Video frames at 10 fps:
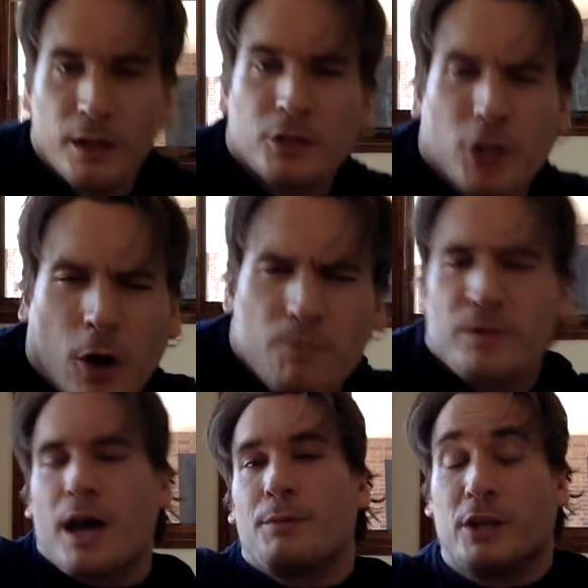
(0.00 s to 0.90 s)

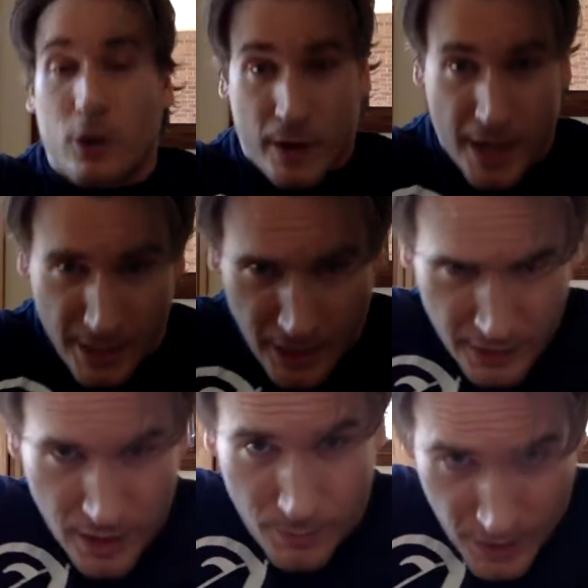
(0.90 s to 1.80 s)
So I'm going to go ahead and get
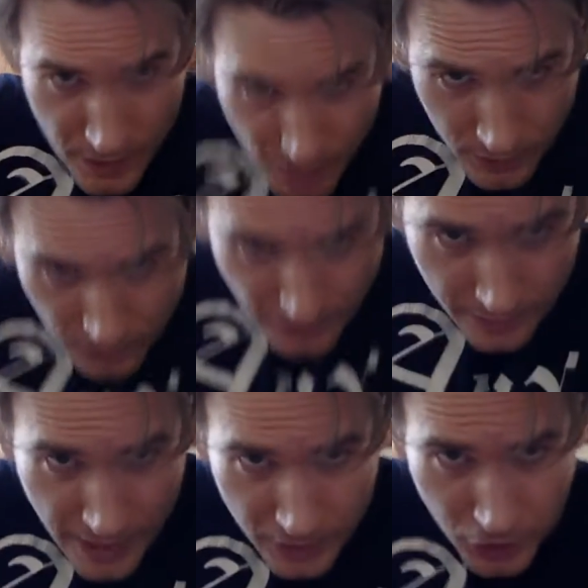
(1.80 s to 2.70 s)
down on my knees
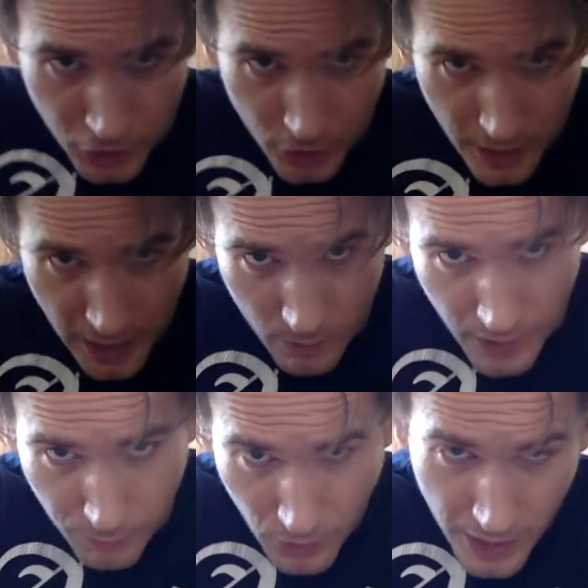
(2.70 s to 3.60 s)
like that and just show you how I
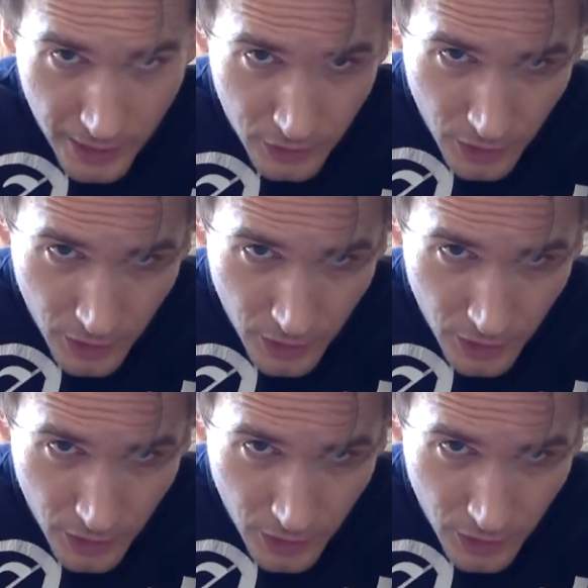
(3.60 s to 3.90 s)
apply it.